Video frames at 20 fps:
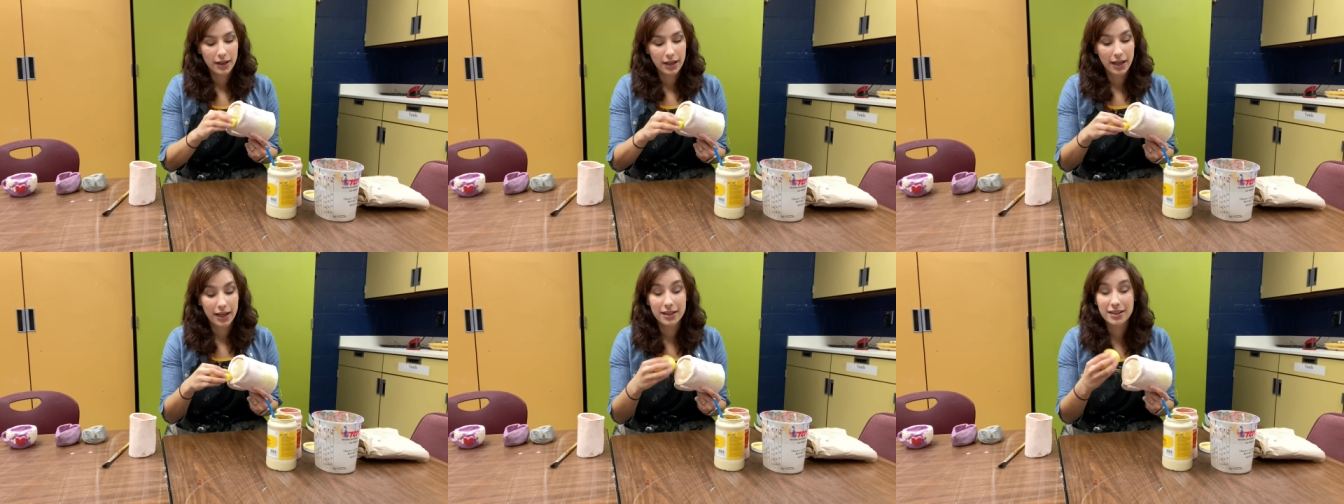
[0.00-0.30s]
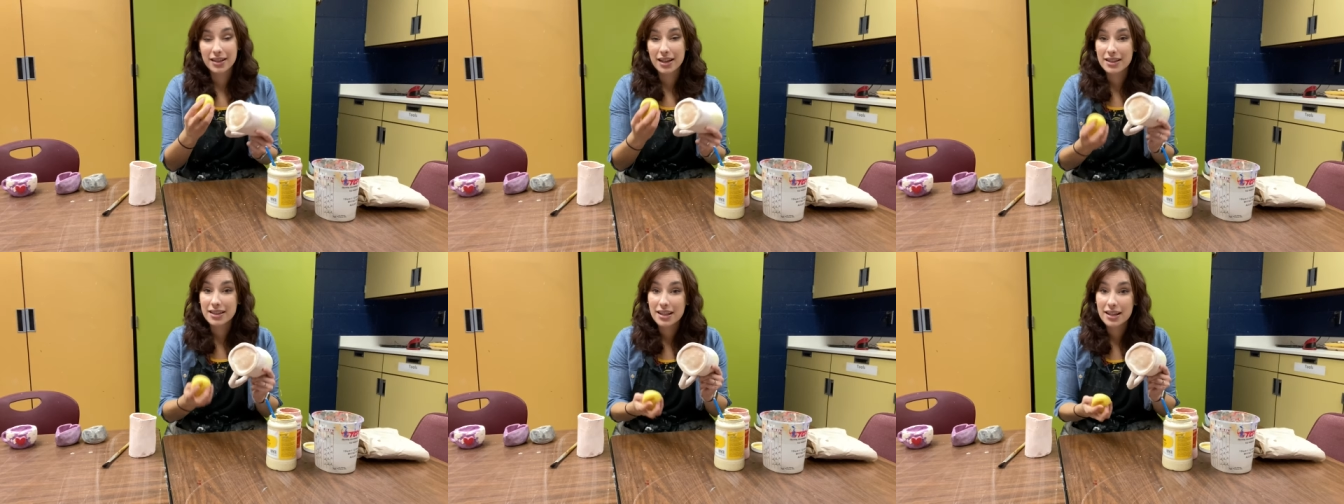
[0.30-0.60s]
It
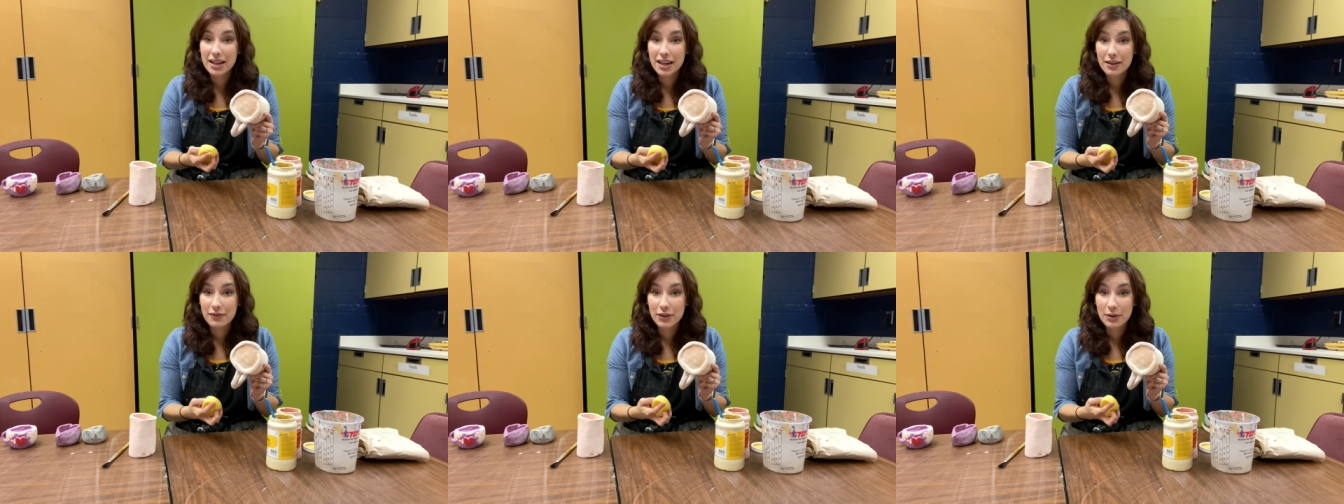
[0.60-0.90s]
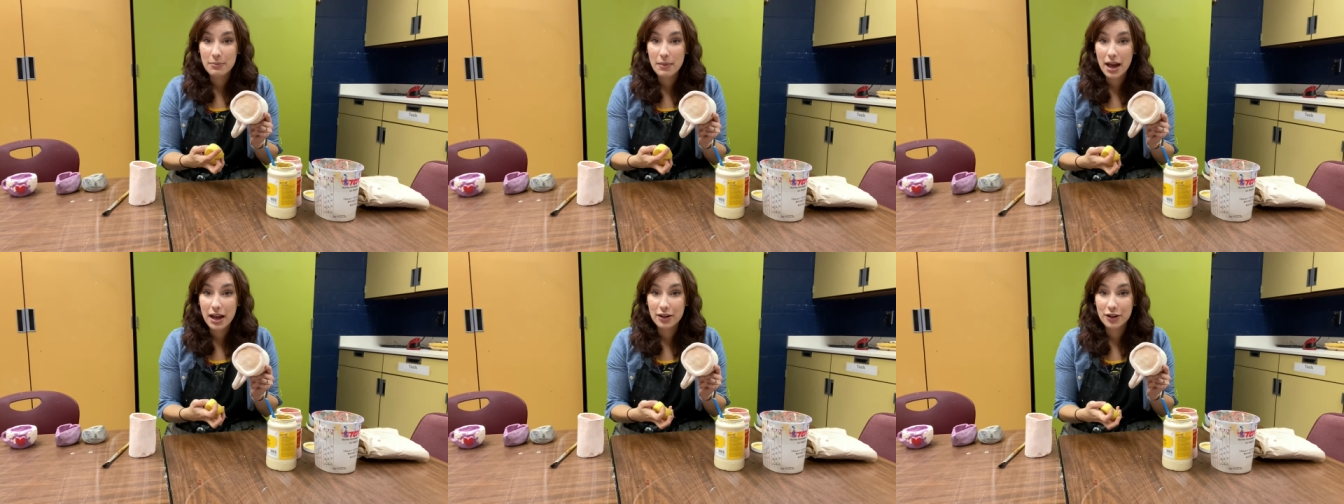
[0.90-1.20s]
doesn't
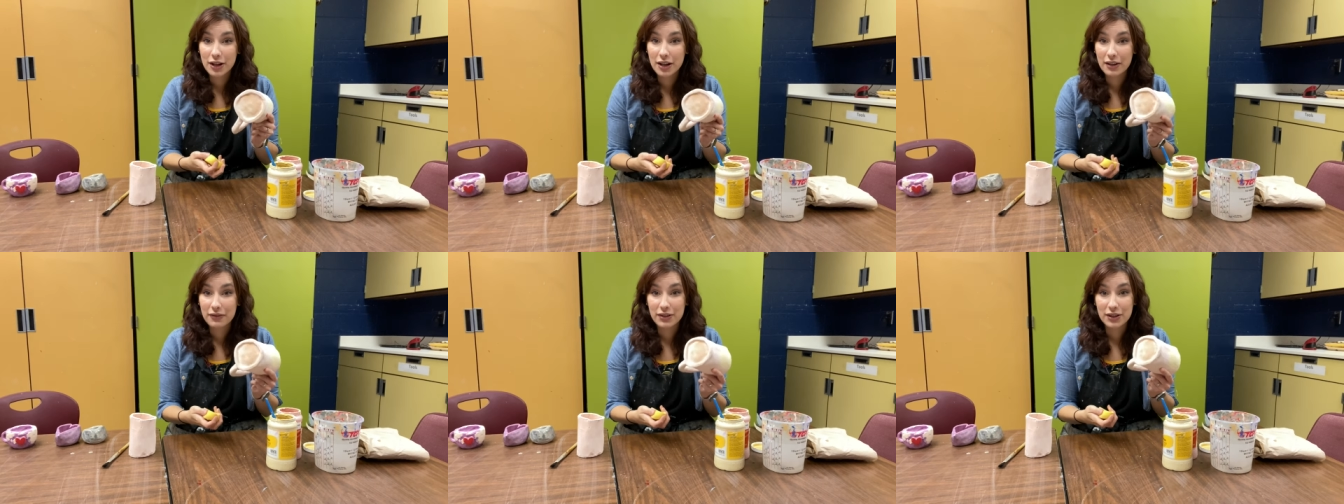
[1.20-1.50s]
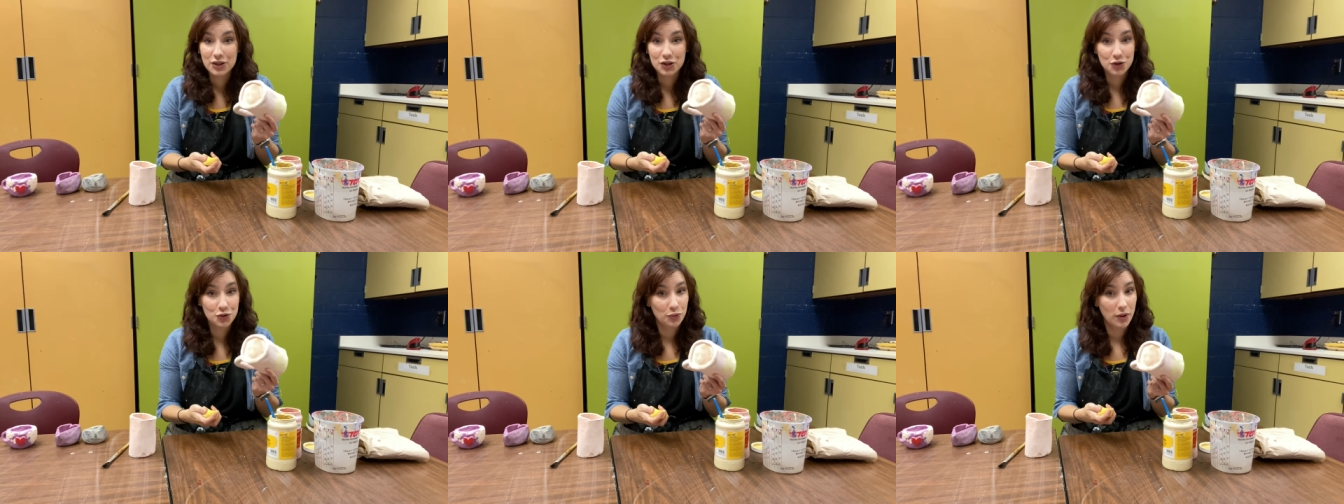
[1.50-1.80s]
even matter if
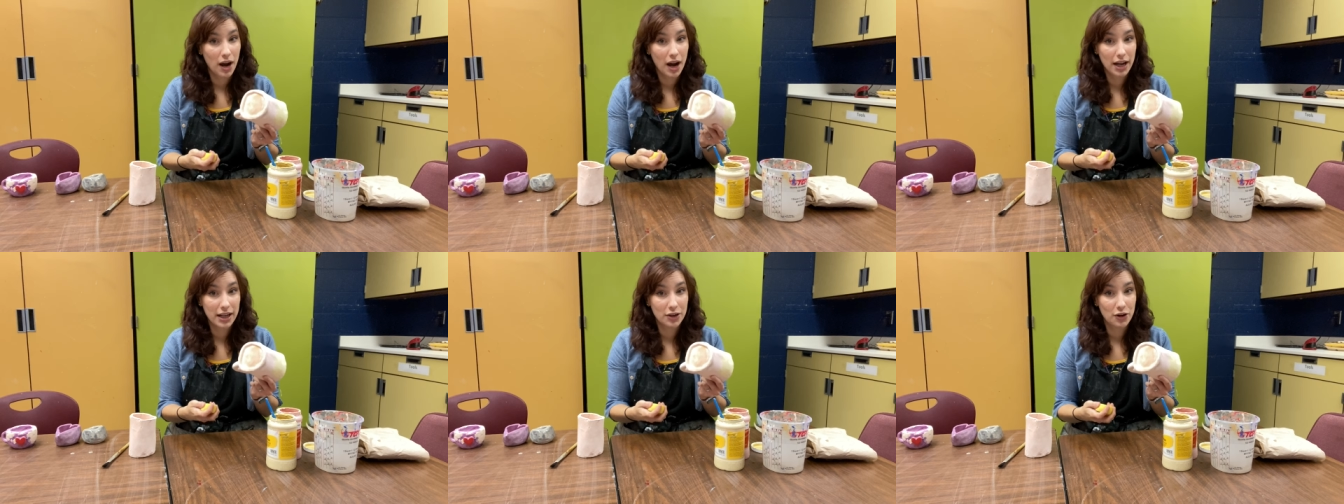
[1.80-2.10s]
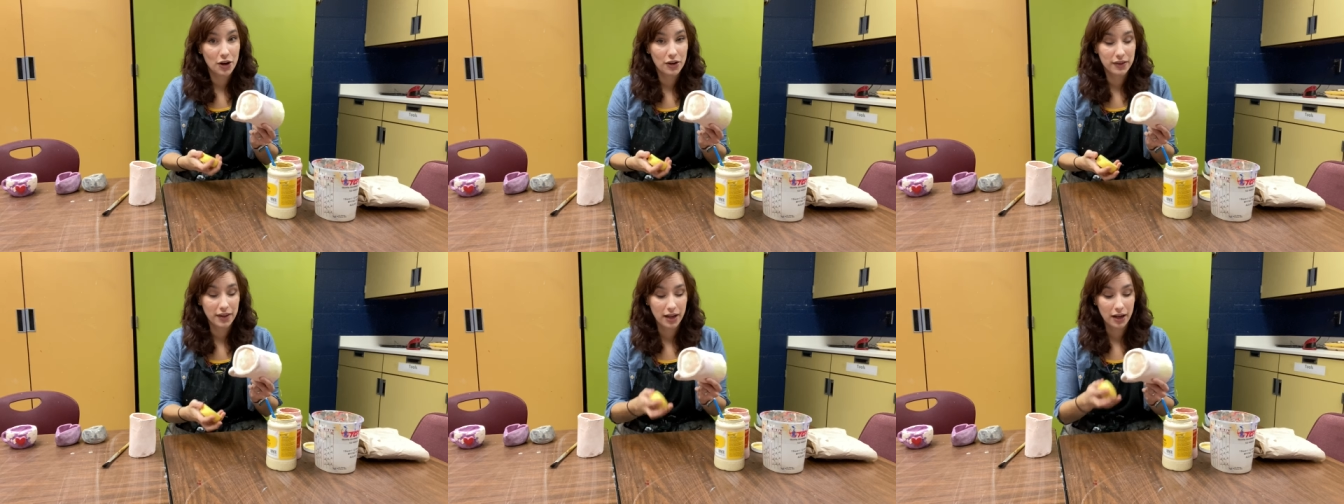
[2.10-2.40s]
it's dried
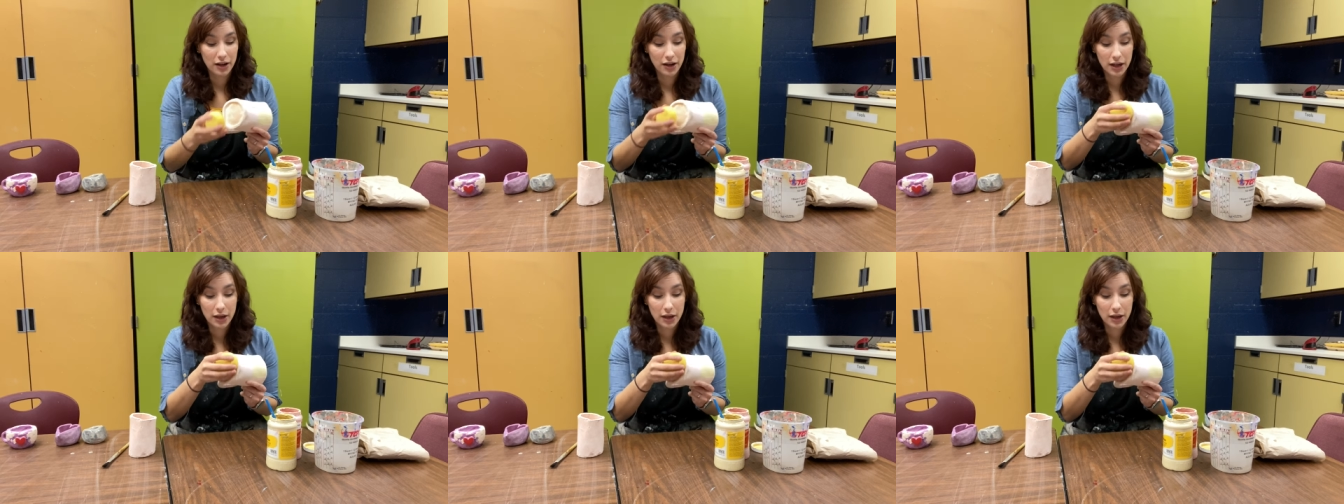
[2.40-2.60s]
on there.